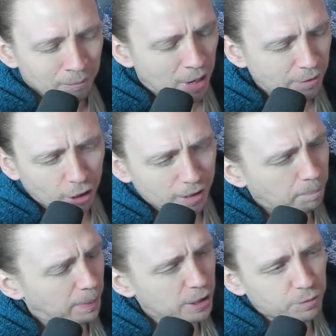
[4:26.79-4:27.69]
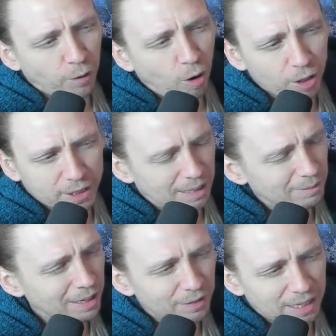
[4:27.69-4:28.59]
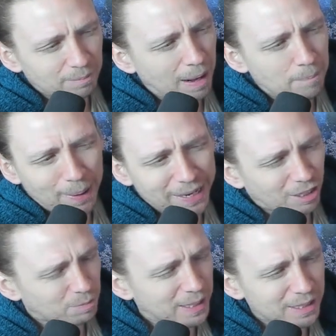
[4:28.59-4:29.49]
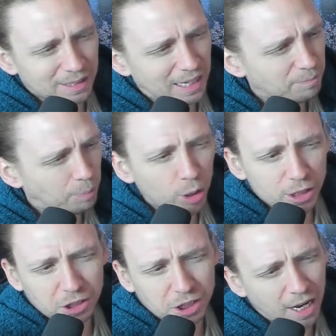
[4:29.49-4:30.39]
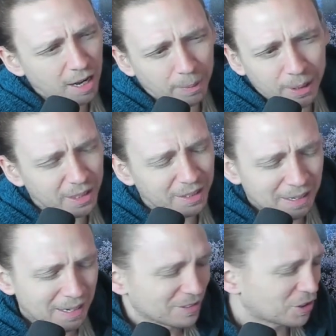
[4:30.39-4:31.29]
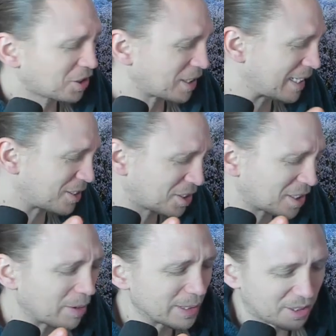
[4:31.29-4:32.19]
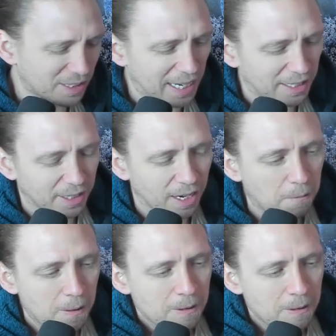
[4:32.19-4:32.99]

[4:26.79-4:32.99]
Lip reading: I've got a pitchfork and I'm living in my basement and I've bought a gerbil, and just, it's so insane.